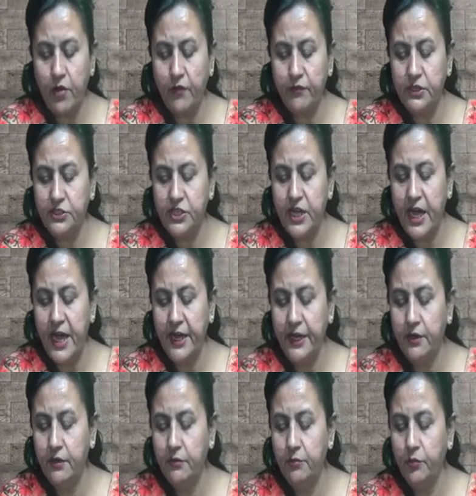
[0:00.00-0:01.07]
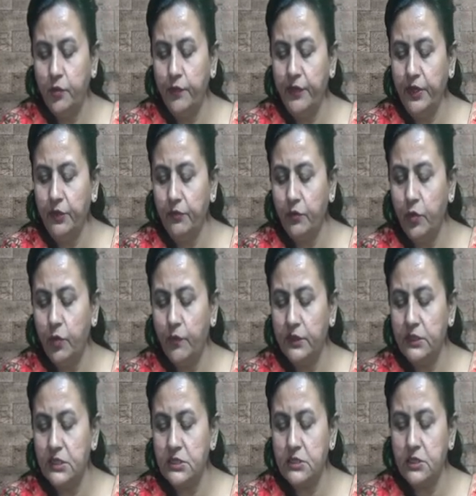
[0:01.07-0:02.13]
of the tire moving over
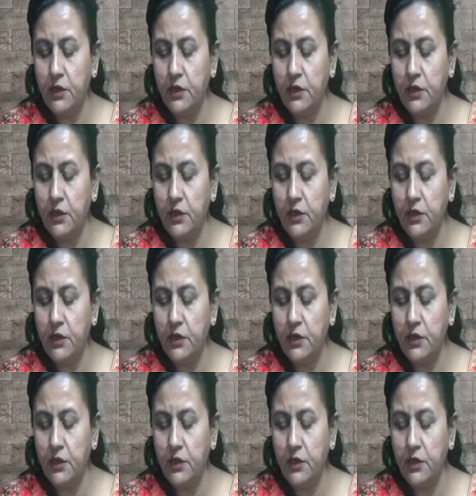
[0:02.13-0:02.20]
the